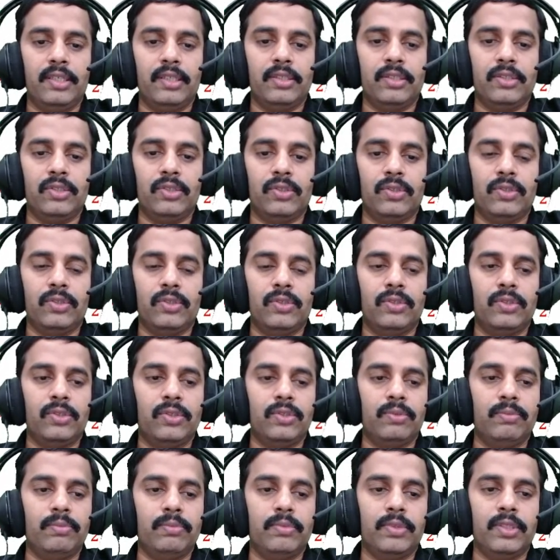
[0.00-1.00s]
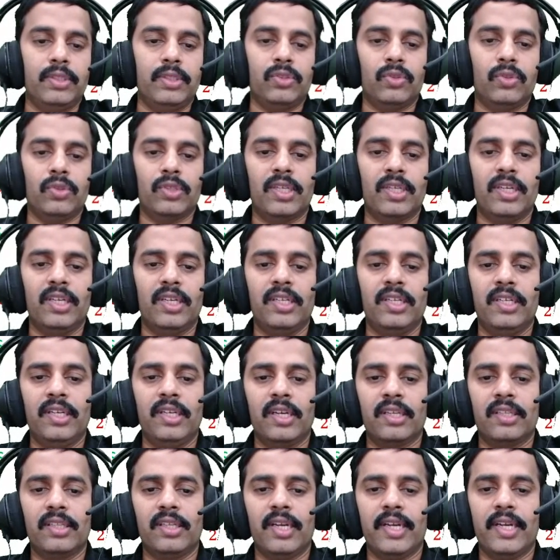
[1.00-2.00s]
So
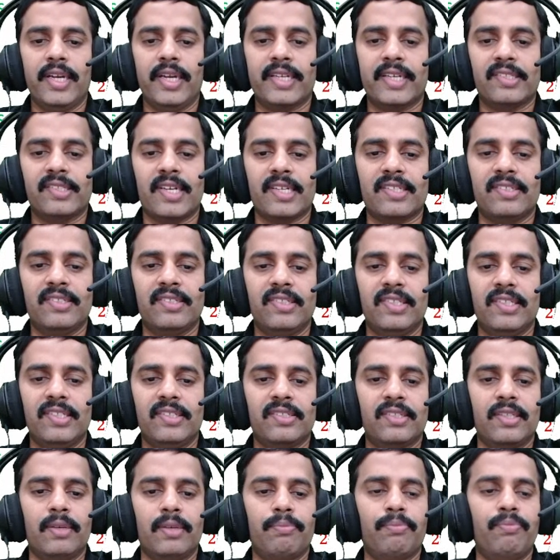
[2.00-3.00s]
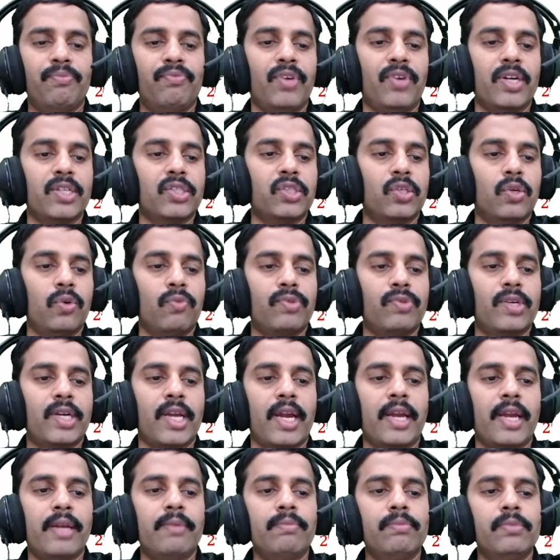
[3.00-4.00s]
here the x-axis is the function of
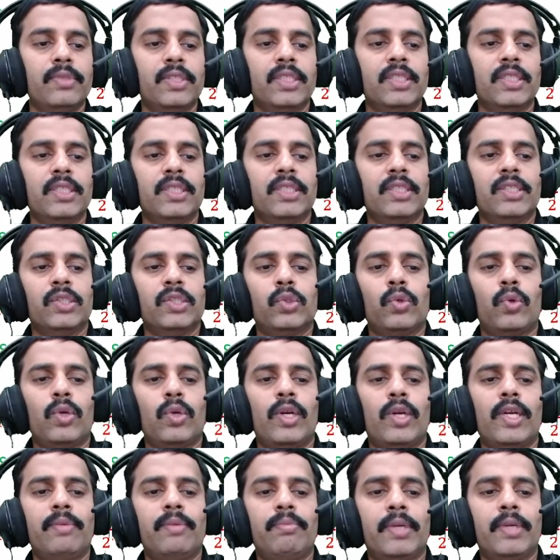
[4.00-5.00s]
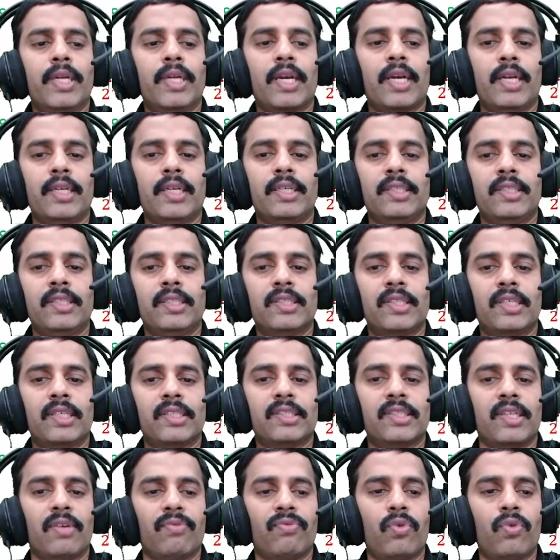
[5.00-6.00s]
time. So let me write this
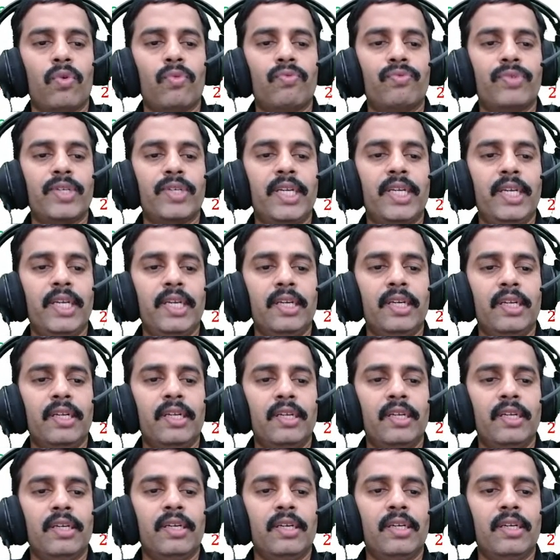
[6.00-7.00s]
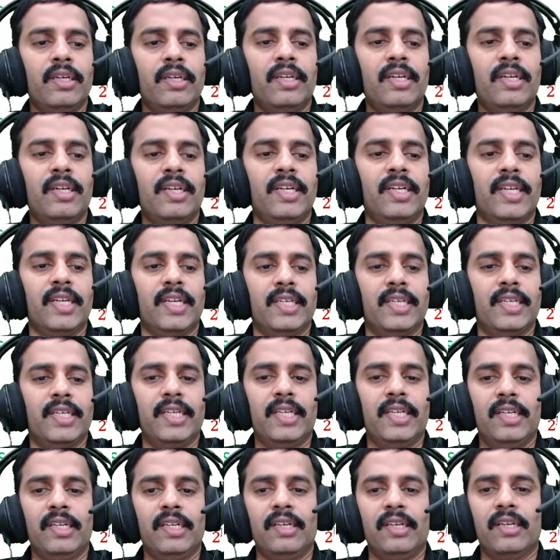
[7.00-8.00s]
as f of t dt,
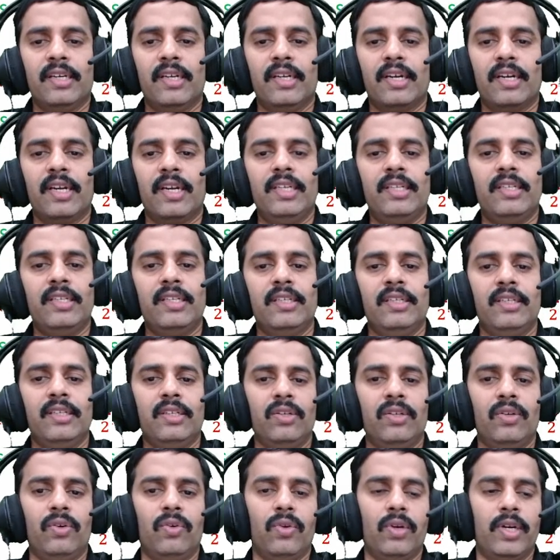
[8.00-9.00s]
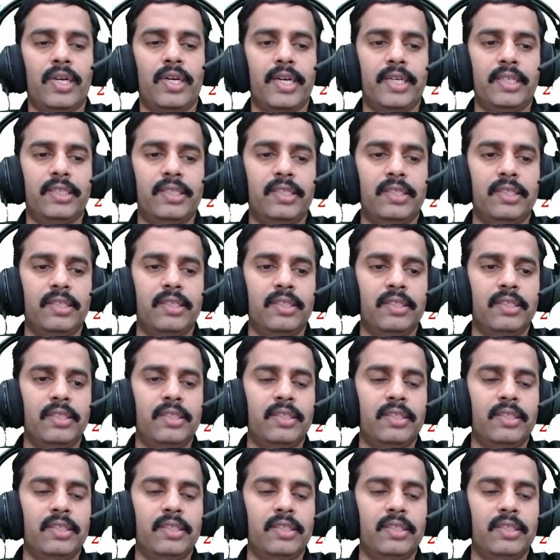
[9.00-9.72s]
right? All right.